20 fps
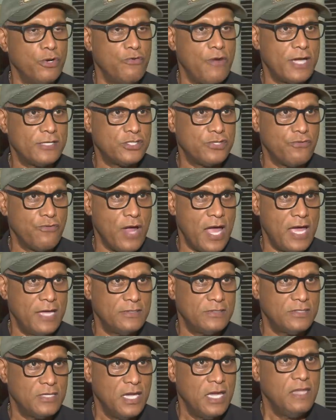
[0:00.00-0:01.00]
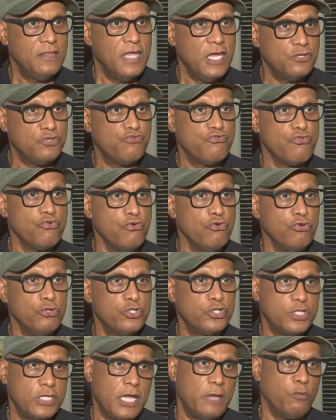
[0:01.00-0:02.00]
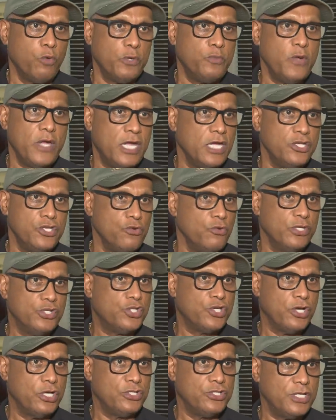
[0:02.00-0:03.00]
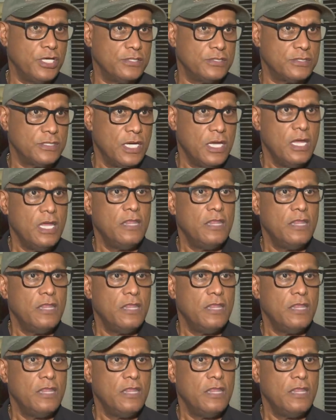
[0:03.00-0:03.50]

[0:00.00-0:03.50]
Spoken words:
do in restaurants. There's rules that what we can do in churches.